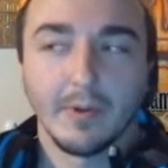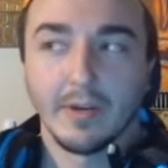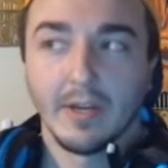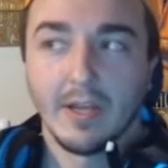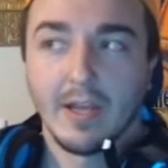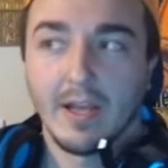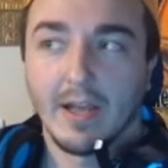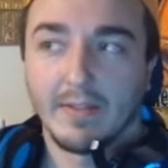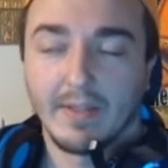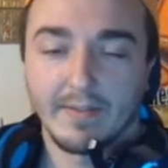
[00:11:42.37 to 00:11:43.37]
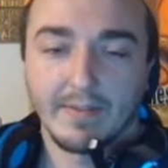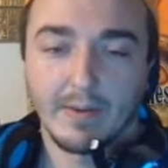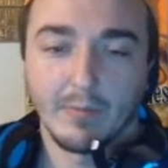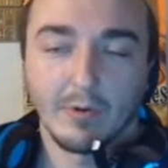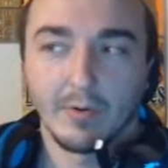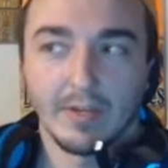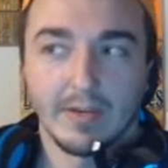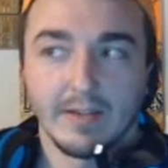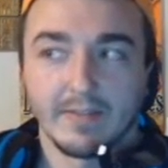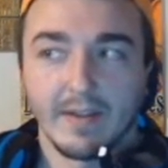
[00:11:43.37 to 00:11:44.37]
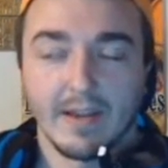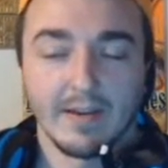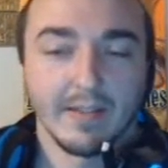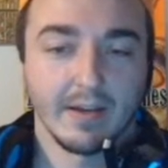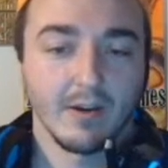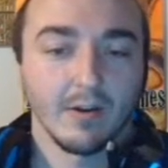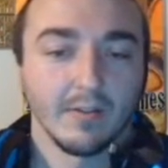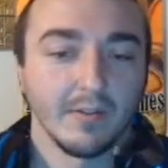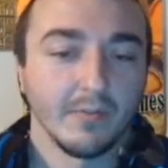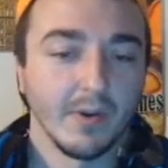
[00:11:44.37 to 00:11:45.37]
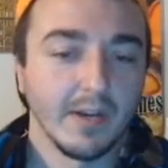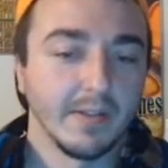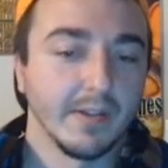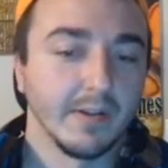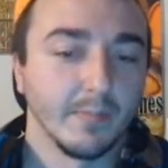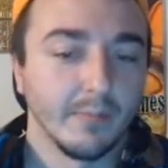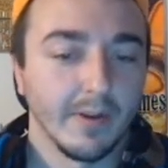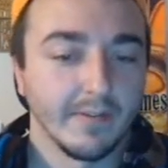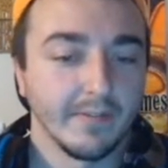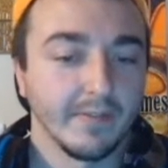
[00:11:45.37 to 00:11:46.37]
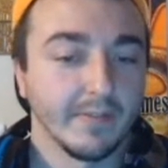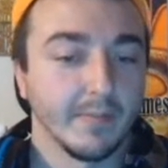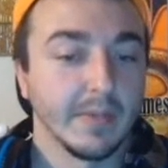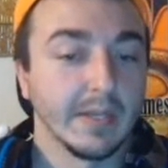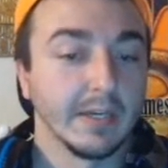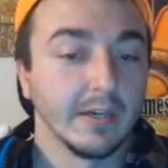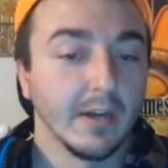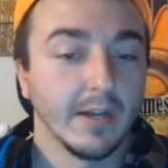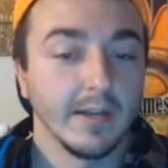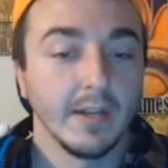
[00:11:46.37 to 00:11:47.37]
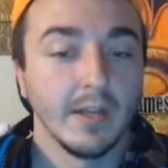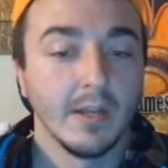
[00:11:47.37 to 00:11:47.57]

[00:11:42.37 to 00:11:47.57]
But on that same note, it is kind of that card that's right on the precipice of being cut.